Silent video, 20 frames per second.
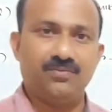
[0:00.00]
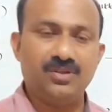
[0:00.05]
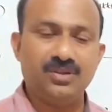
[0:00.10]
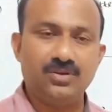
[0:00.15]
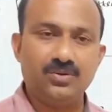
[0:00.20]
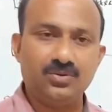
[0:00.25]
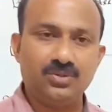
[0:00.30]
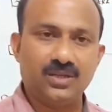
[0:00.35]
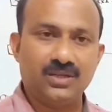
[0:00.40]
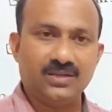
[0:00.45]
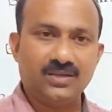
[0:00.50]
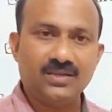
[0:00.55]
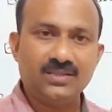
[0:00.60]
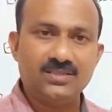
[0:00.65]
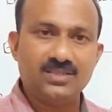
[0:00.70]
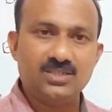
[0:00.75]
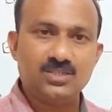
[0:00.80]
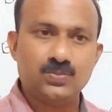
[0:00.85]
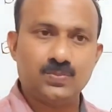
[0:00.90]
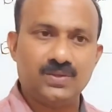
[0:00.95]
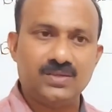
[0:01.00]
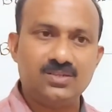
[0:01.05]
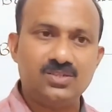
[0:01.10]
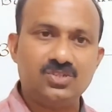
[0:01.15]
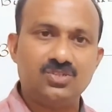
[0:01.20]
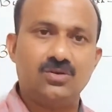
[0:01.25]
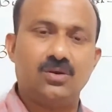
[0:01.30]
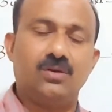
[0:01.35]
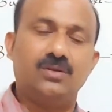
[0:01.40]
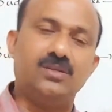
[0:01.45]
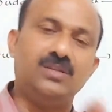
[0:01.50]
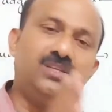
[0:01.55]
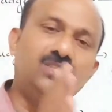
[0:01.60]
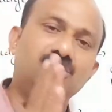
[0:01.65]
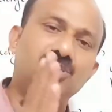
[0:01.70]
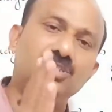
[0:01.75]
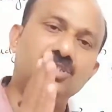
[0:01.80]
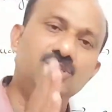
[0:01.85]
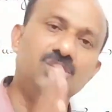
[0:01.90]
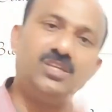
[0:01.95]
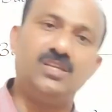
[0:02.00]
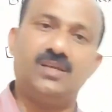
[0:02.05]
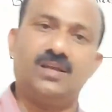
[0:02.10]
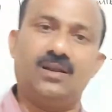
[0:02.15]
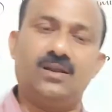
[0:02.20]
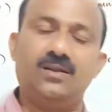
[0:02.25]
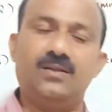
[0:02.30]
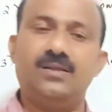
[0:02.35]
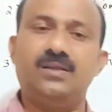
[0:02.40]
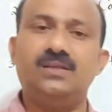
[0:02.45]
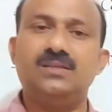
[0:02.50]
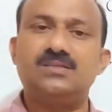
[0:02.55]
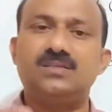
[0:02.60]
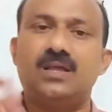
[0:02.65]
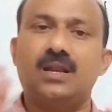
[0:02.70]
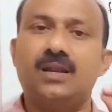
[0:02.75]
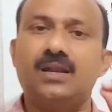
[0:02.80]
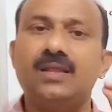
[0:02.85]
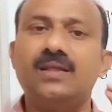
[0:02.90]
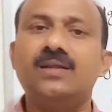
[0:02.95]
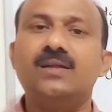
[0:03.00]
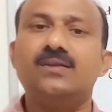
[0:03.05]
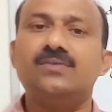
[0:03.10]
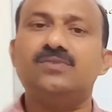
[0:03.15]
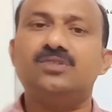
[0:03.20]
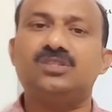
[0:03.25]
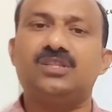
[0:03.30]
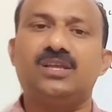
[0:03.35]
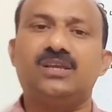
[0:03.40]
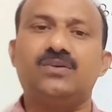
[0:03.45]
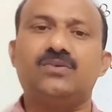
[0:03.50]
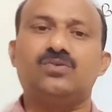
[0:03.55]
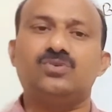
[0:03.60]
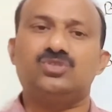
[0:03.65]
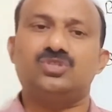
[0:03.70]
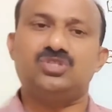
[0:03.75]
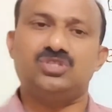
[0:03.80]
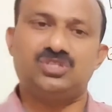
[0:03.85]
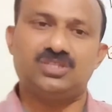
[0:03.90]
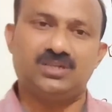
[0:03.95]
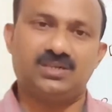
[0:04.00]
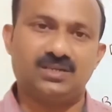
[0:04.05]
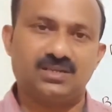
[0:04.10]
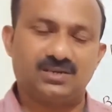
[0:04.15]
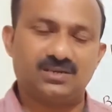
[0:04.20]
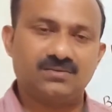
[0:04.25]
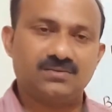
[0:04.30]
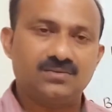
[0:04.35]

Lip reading: We know that each expense, each GL is linked with a cost center.